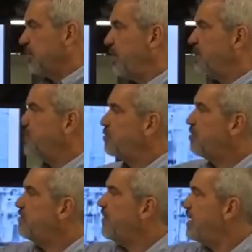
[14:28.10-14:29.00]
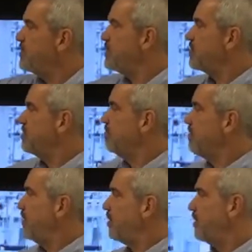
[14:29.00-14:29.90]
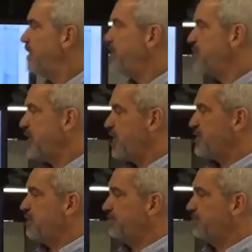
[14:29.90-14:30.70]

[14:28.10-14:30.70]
Here's your three phases, and they're going to energize it.